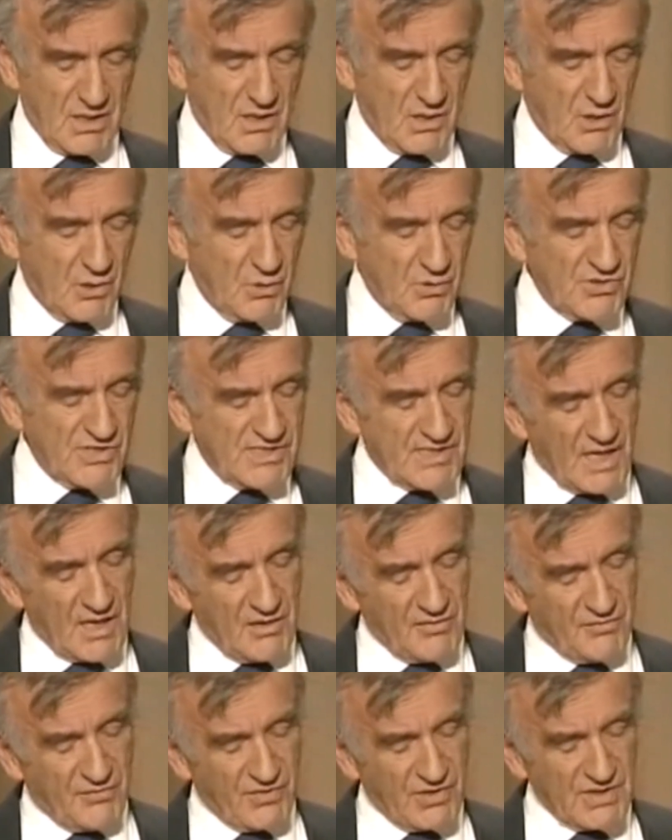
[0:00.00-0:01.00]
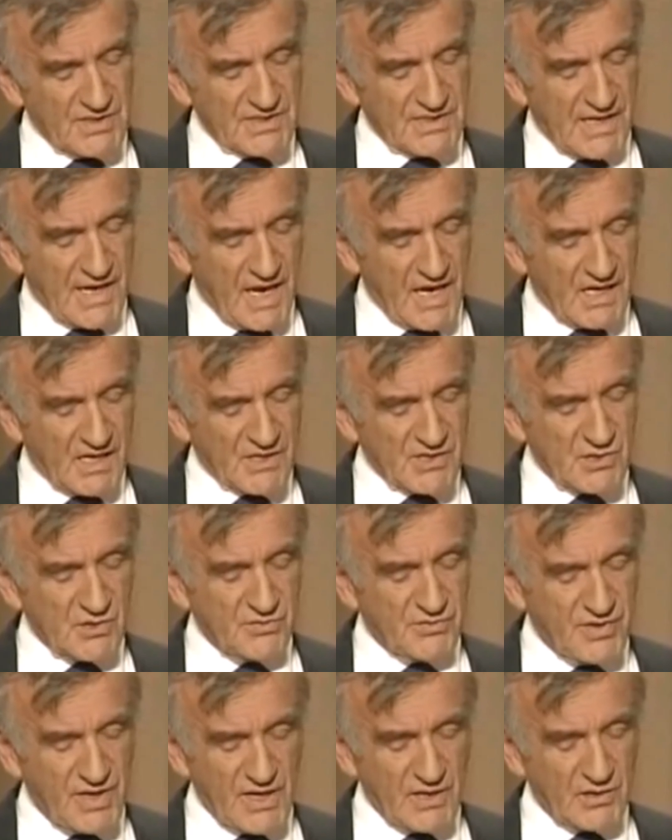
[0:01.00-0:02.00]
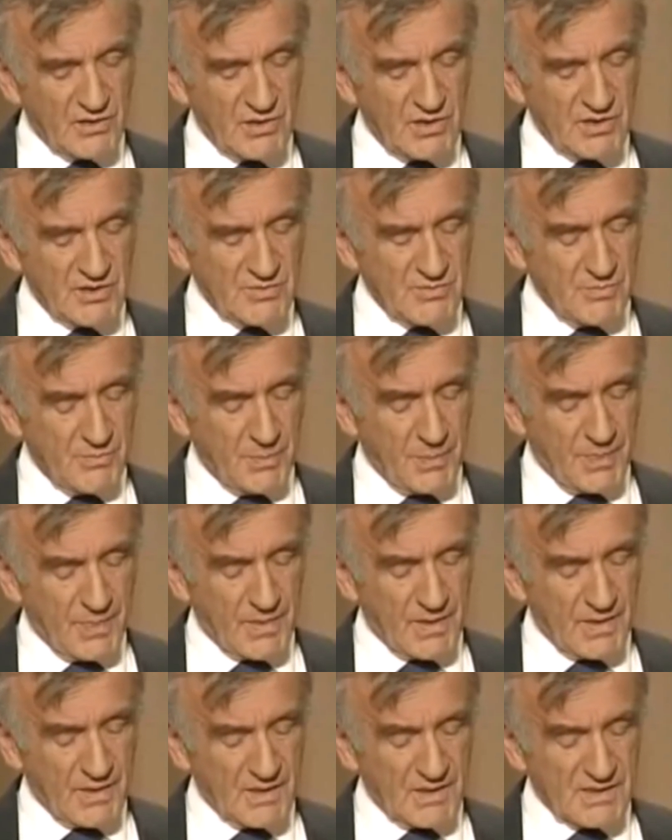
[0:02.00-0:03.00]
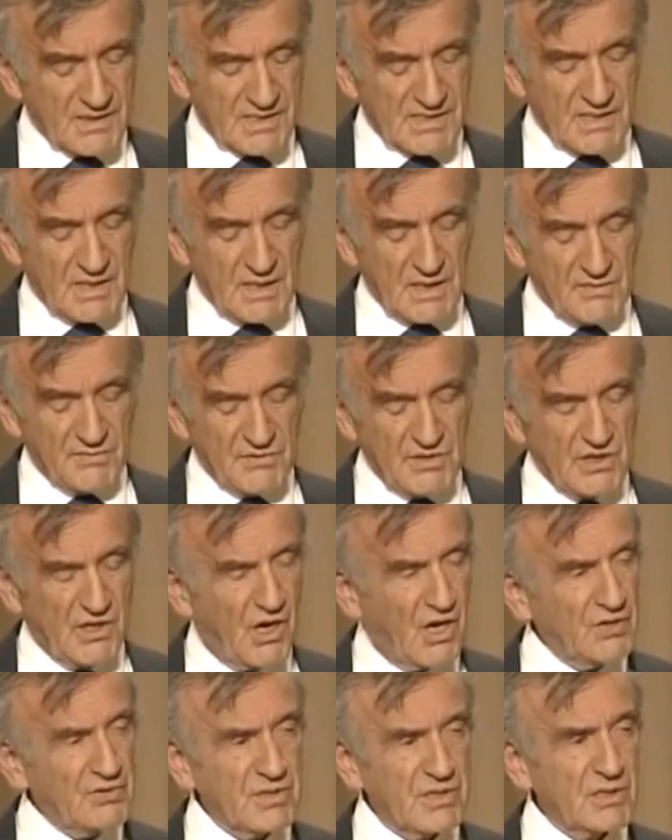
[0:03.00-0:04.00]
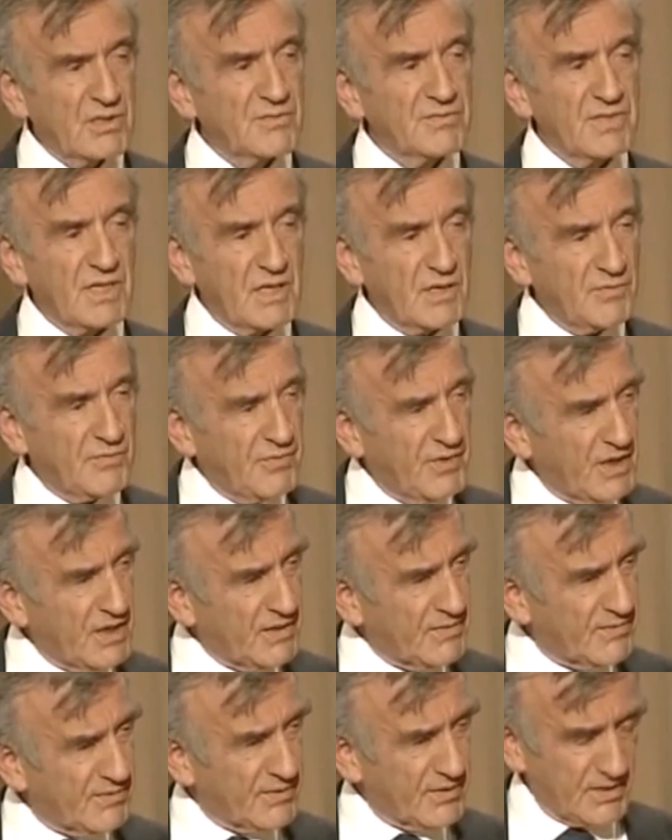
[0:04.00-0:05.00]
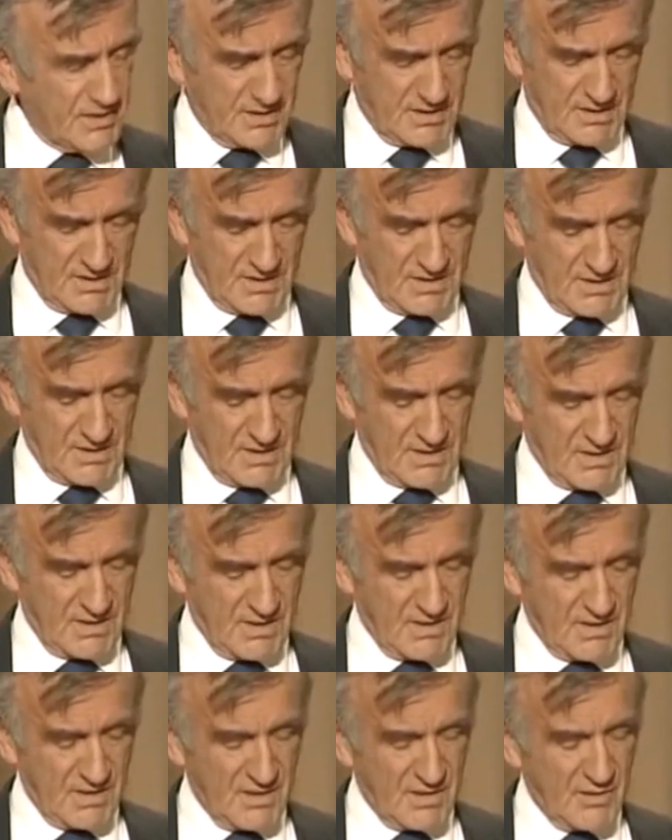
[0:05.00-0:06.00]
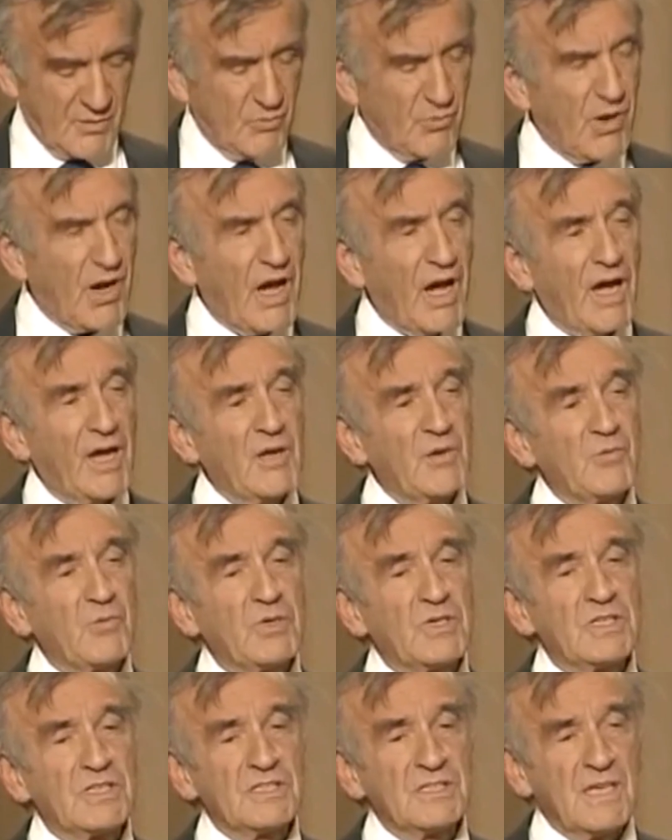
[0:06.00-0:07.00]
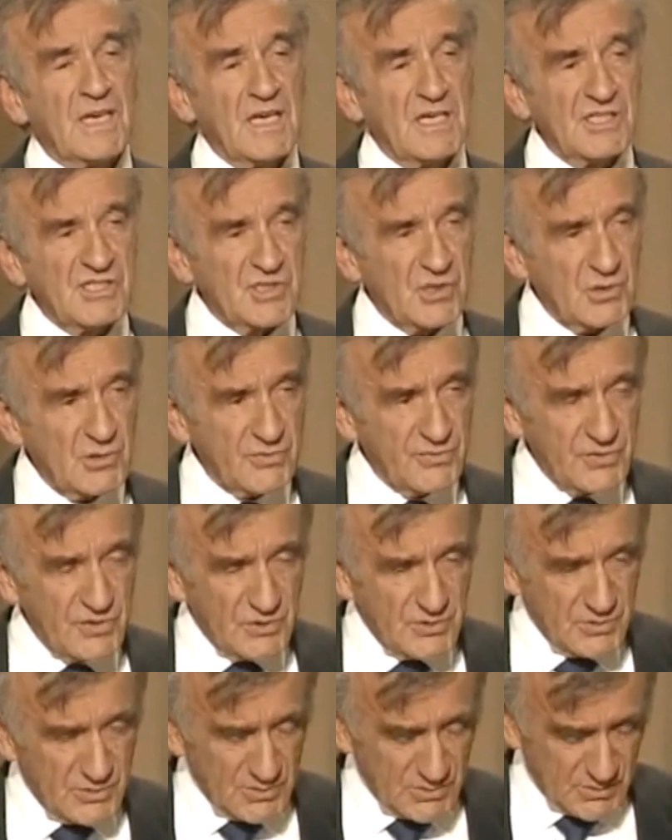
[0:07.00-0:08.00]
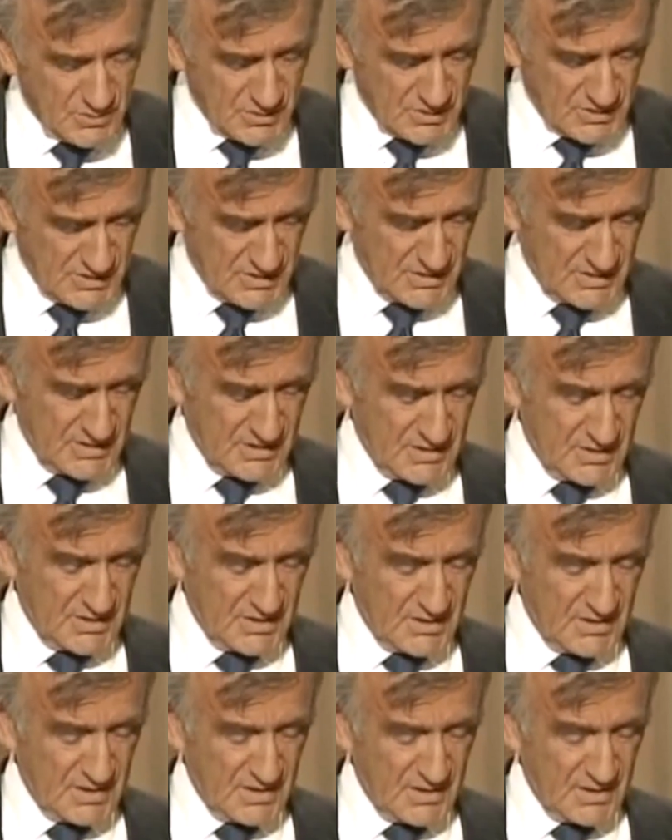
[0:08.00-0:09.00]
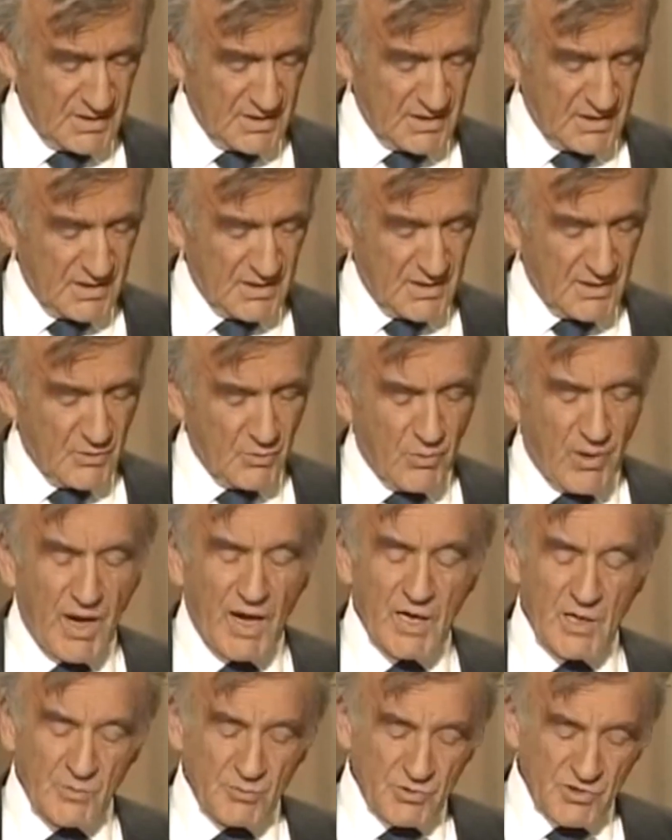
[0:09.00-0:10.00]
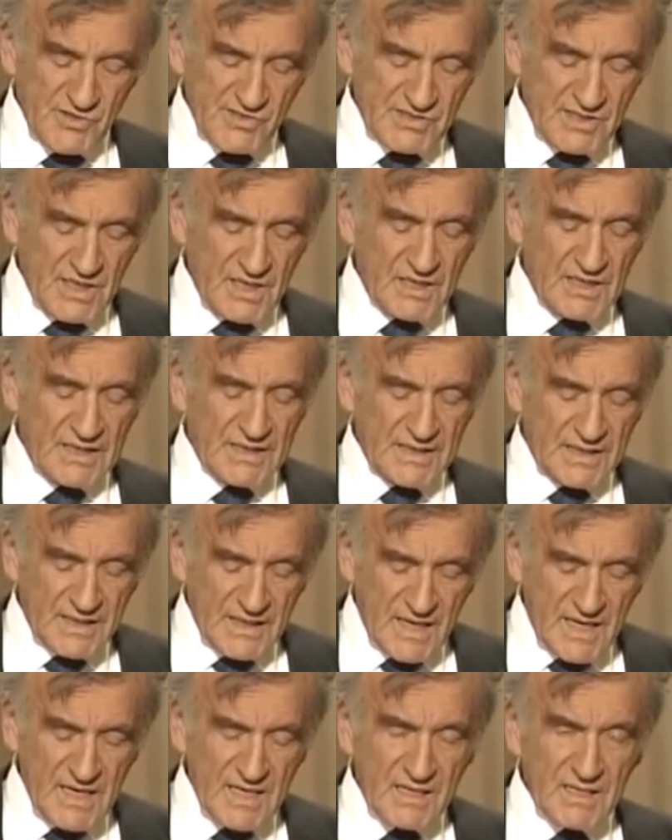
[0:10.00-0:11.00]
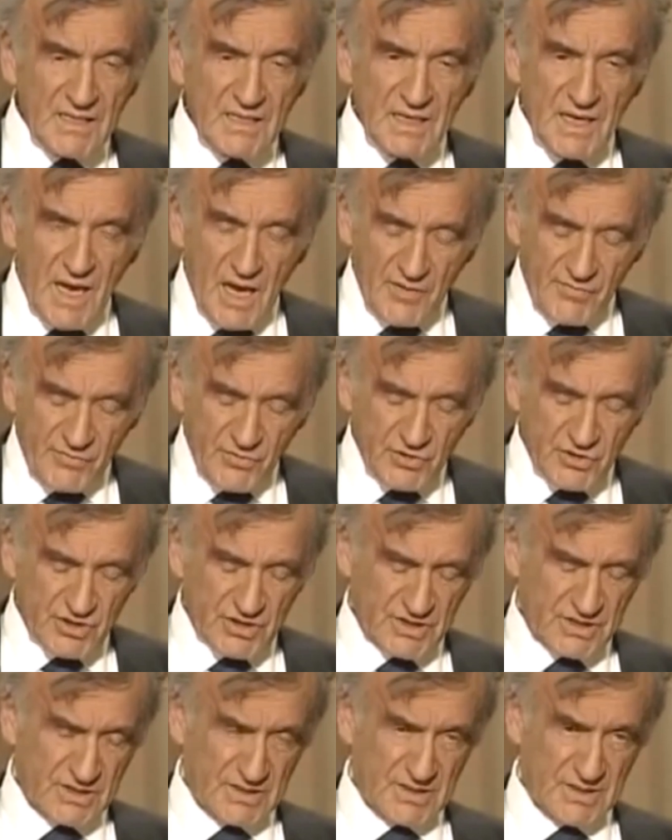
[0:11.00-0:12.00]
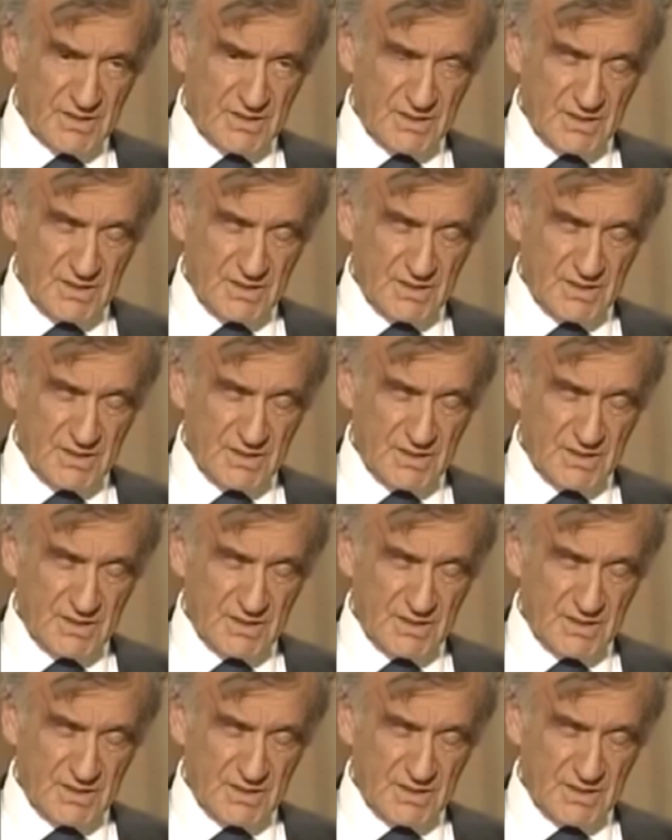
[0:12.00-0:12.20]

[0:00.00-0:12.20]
whose selfless acts of heroism saved the honor of their faith. Why were they so few? Why was there a greater effort